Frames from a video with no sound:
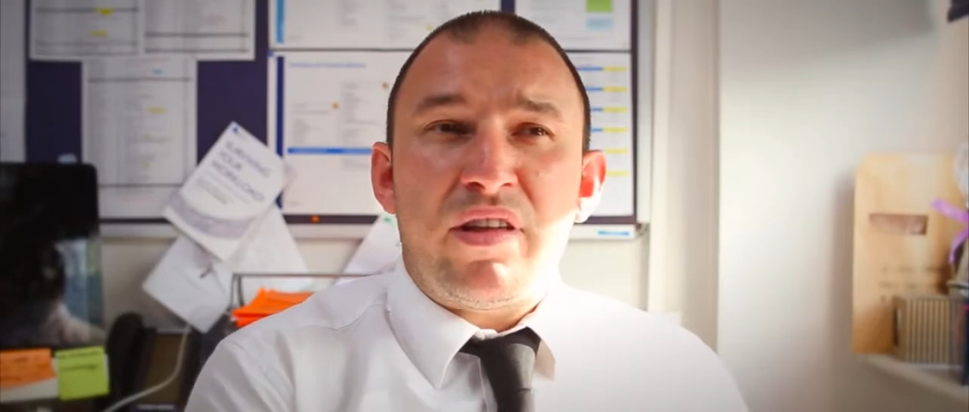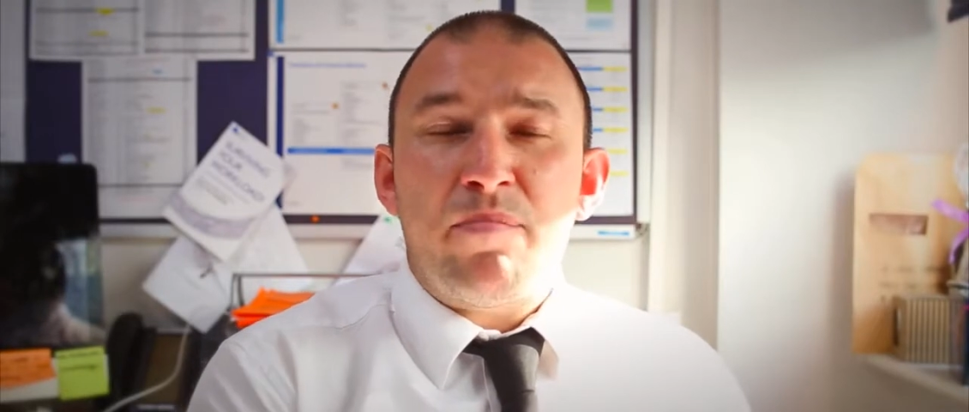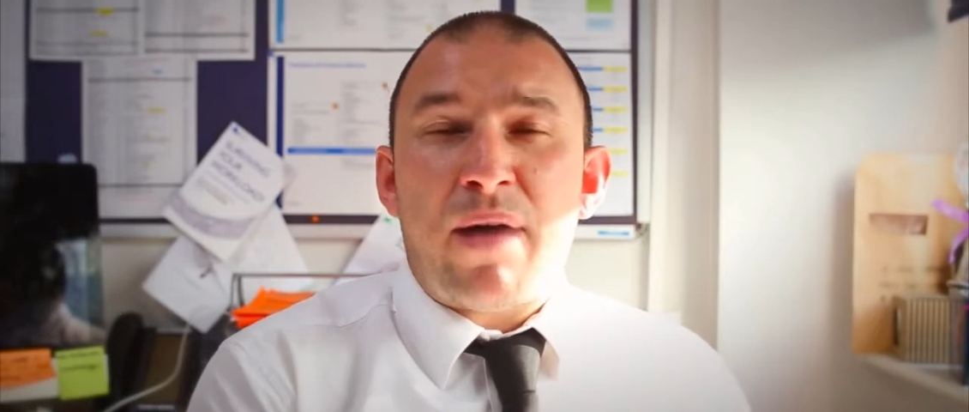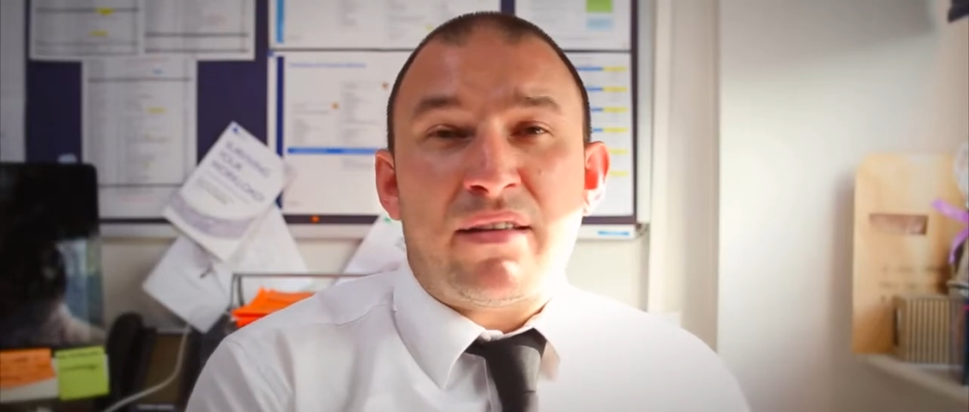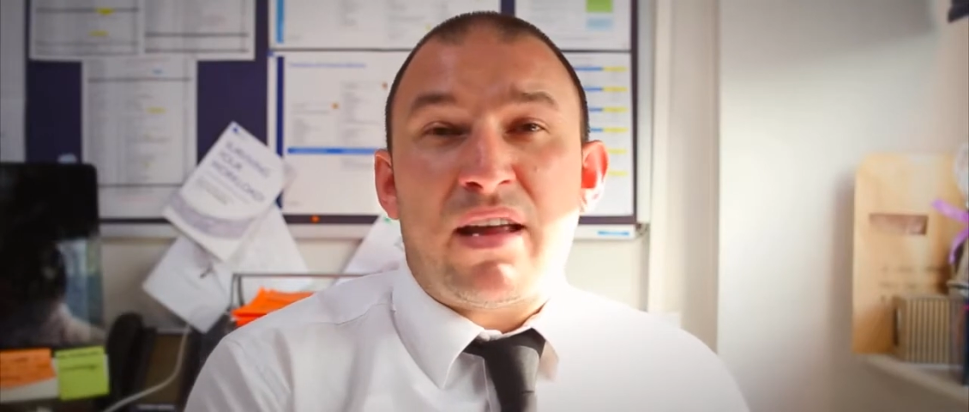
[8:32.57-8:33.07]

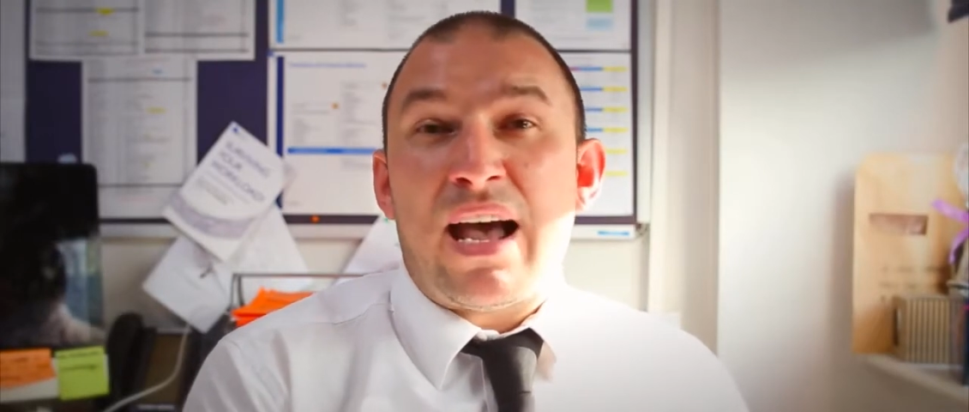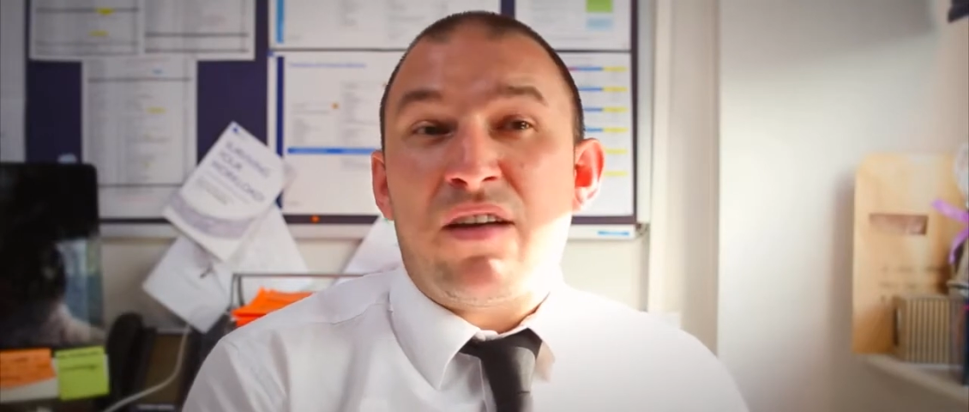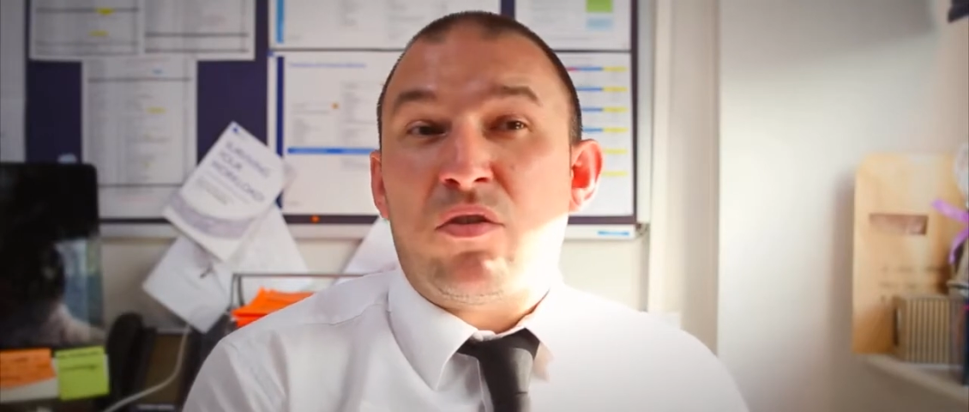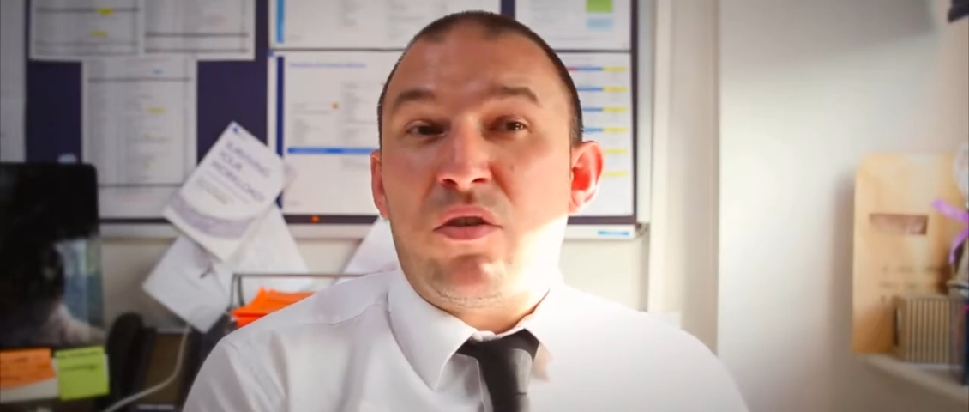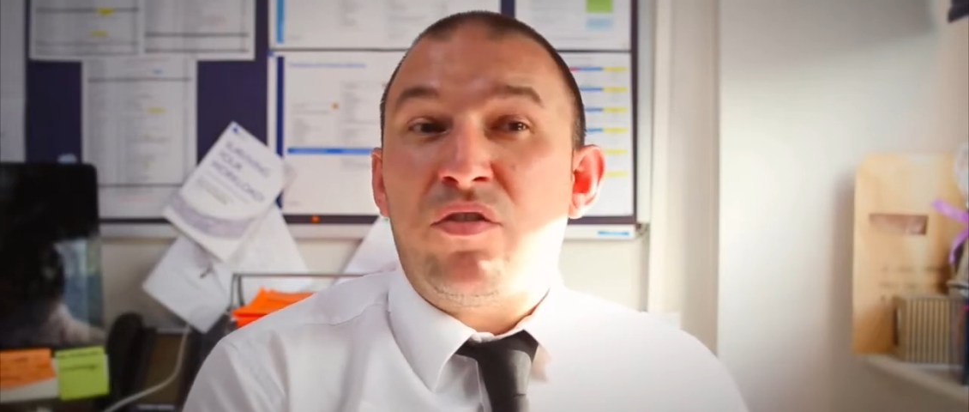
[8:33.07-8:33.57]
impact it
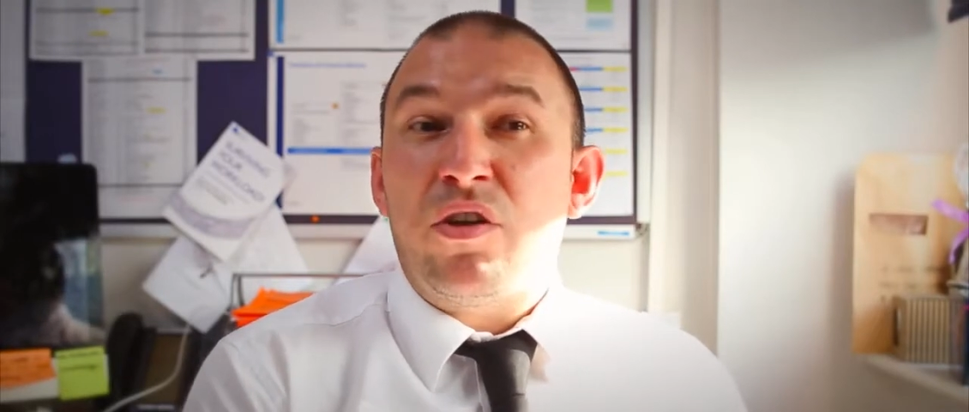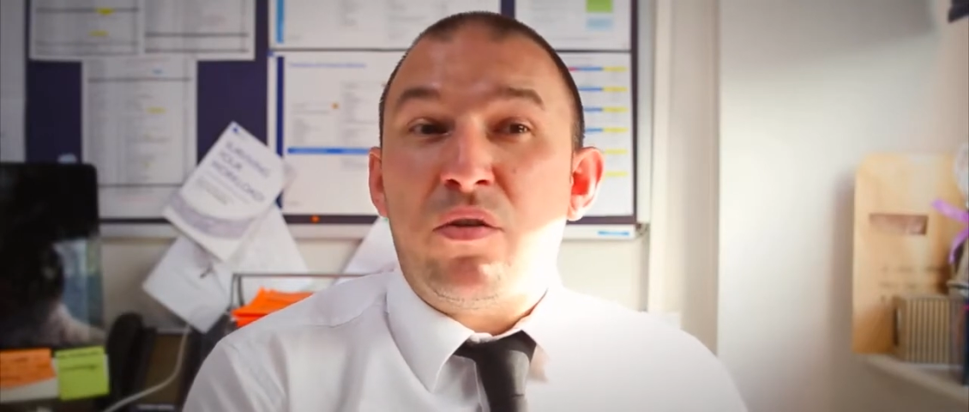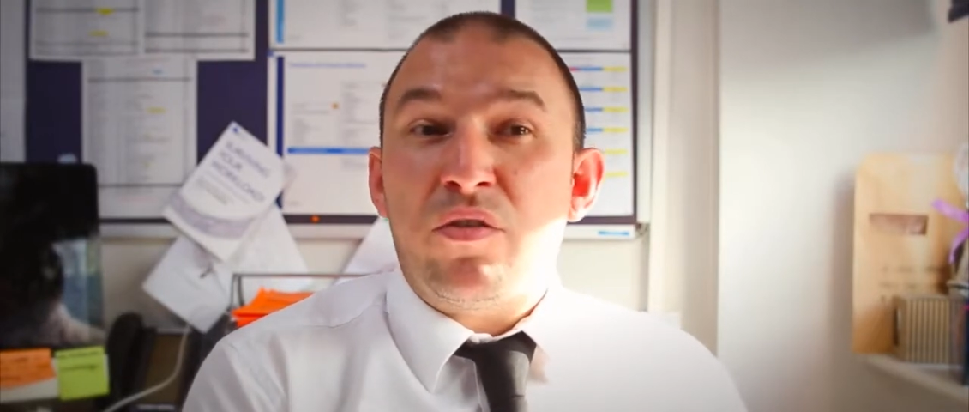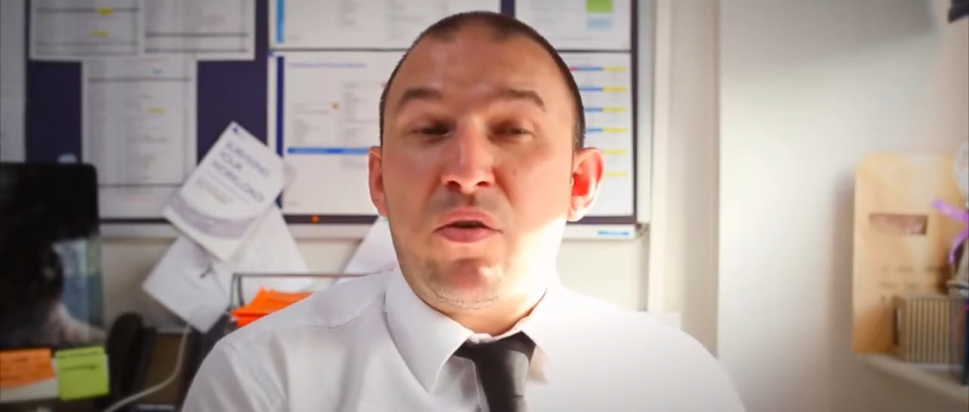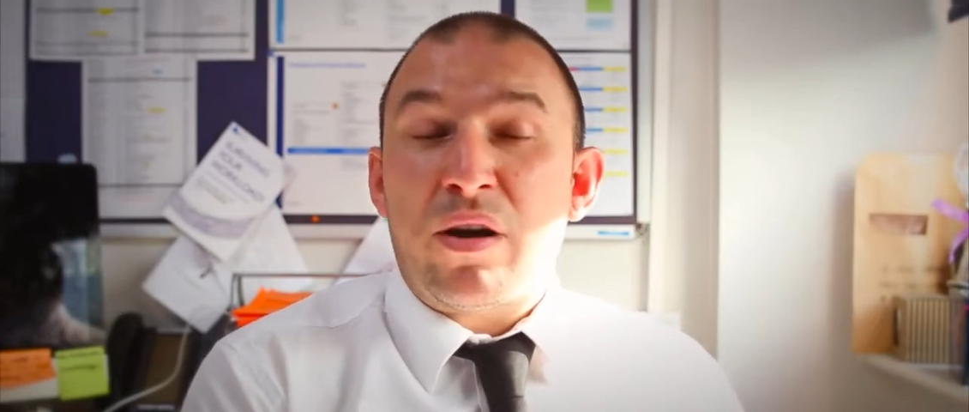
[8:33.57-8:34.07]
has on the
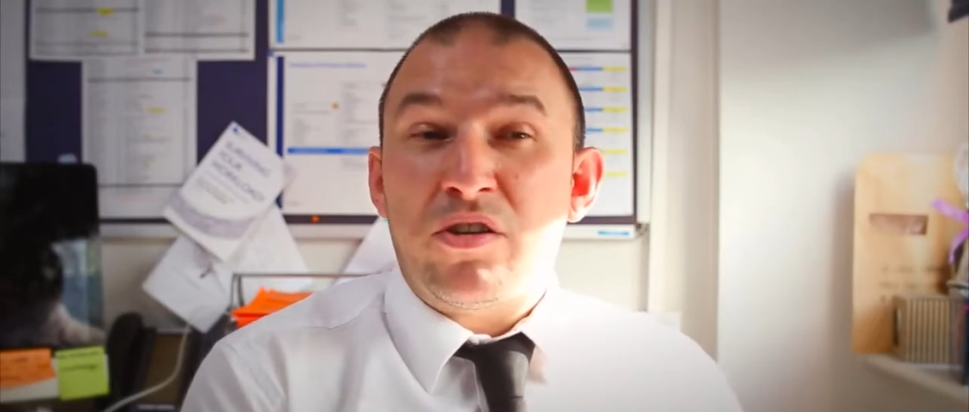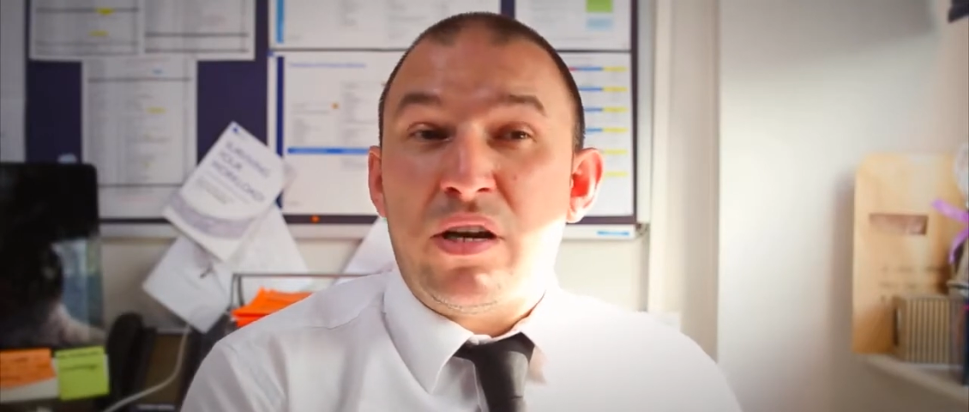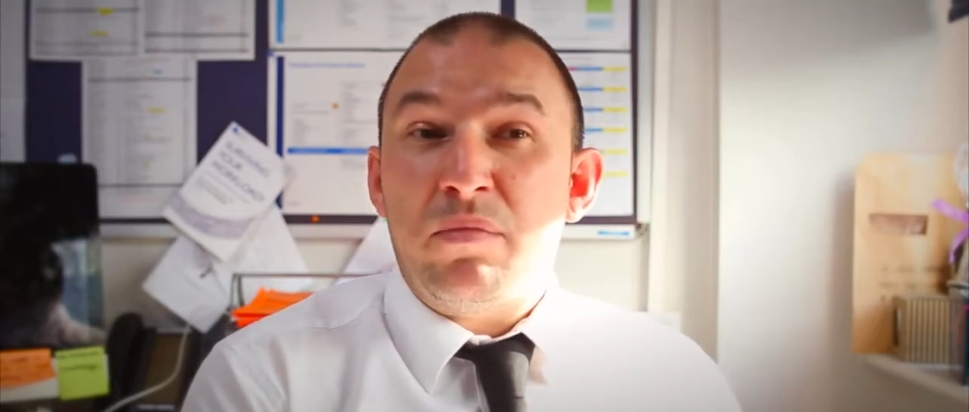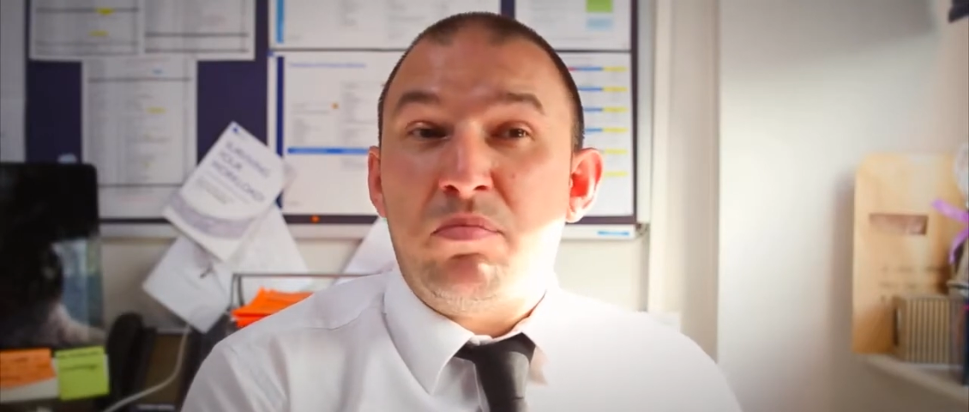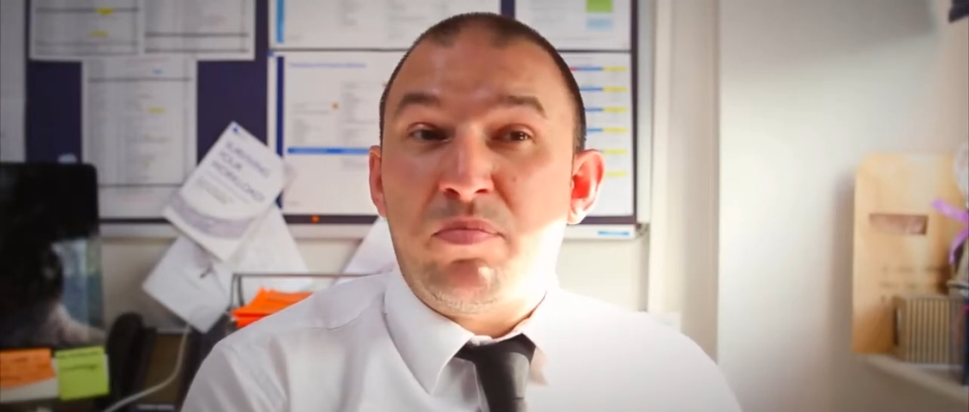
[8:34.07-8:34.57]
students who
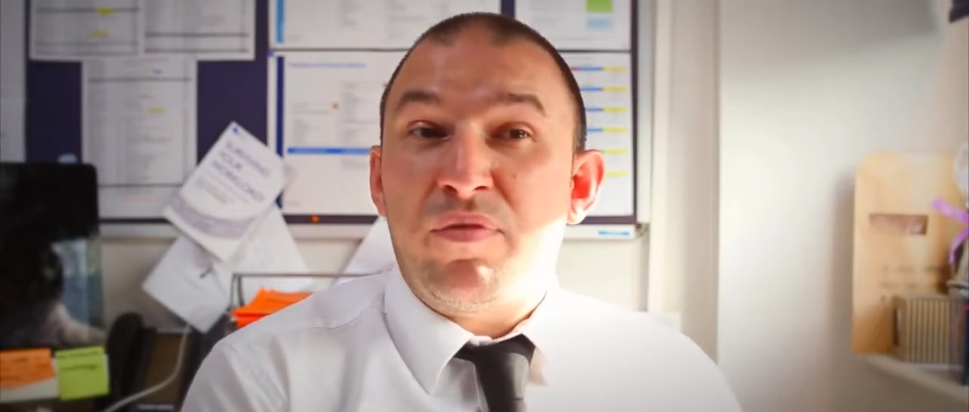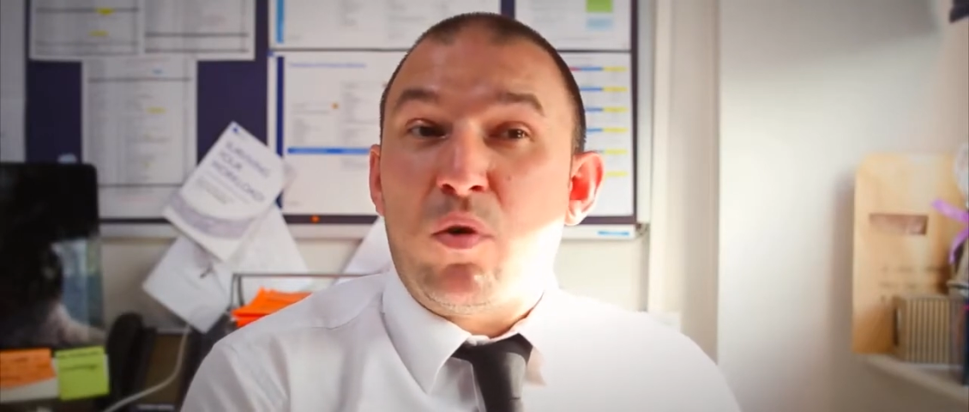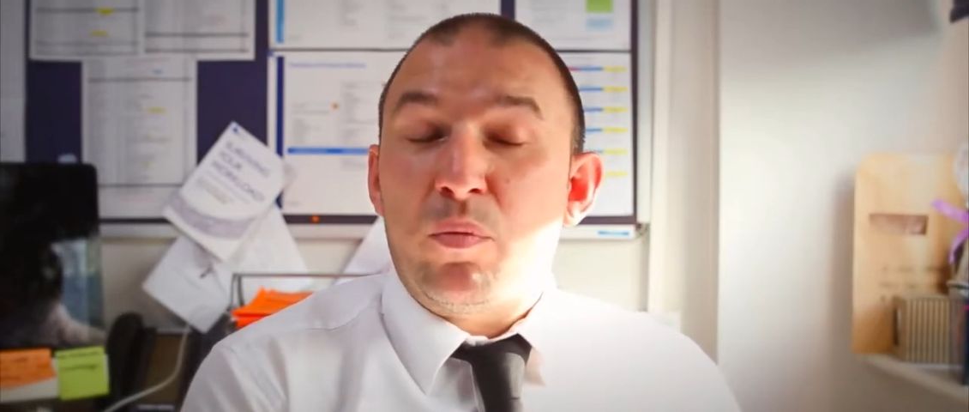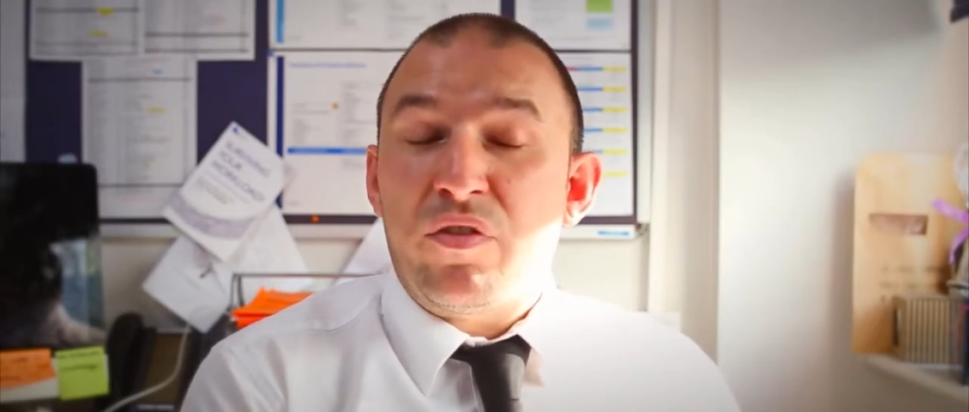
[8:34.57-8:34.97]
actually perform the